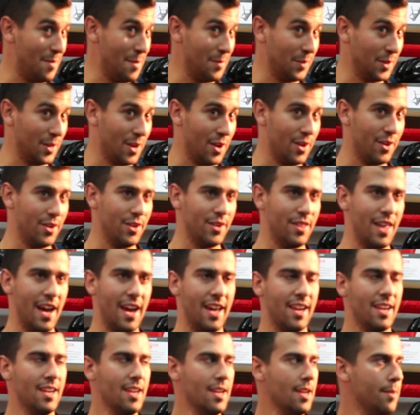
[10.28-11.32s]
people go and do
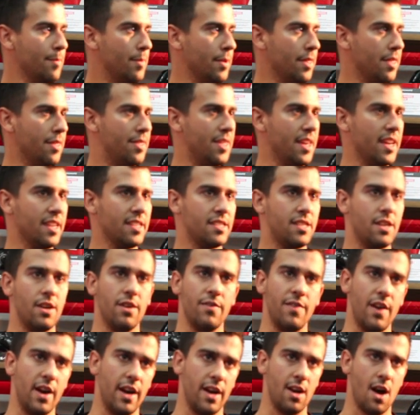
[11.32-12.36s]
that, but the things that are
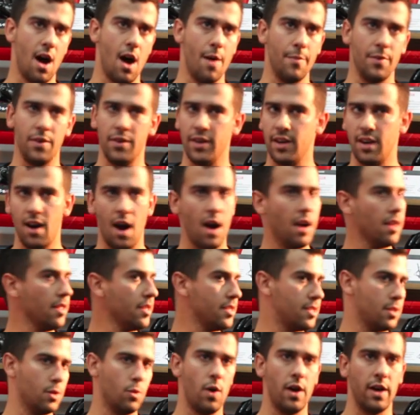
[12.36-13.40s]
very common,
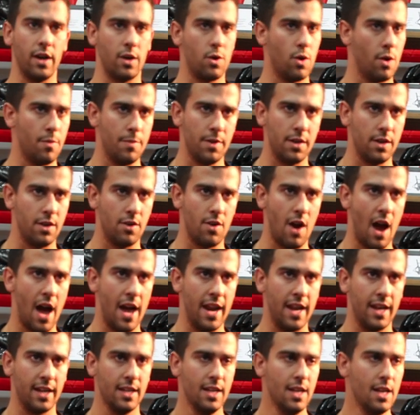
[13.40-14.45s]
regardless of what equipment you're
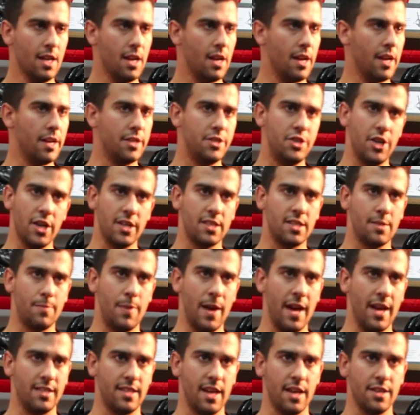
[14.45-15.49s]
riding, just to
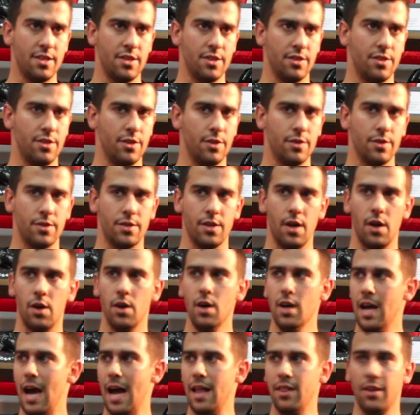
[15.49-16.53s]
pay attention to.
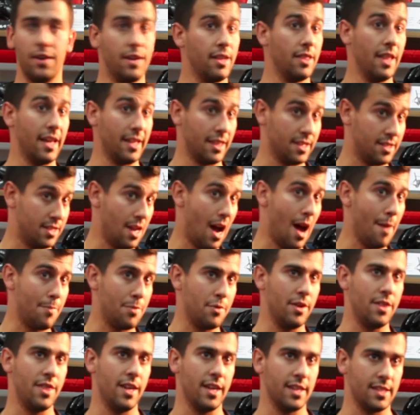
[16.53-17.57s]
So I look at like the top
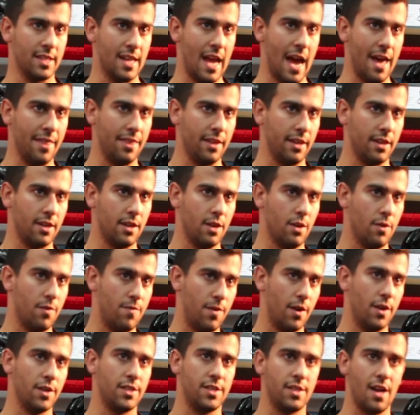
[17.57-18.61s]
3 things an athlete can do.
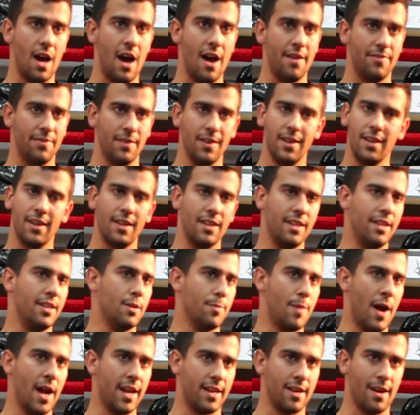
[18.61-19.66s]
First off, clean
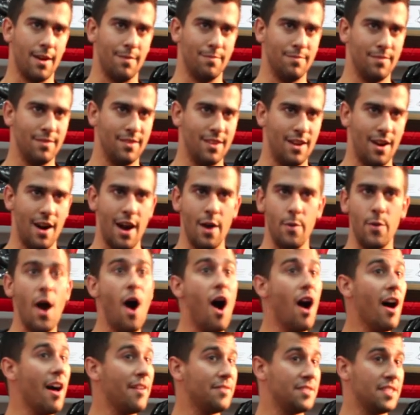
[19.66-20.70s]
your bike up. All right, we
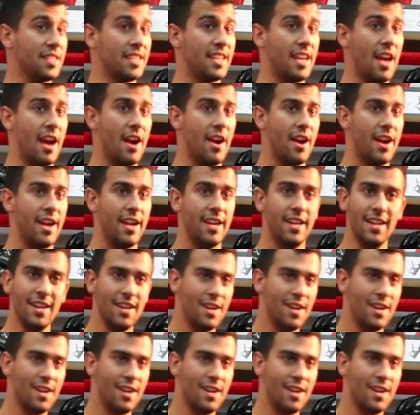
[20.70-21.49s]
all have to carry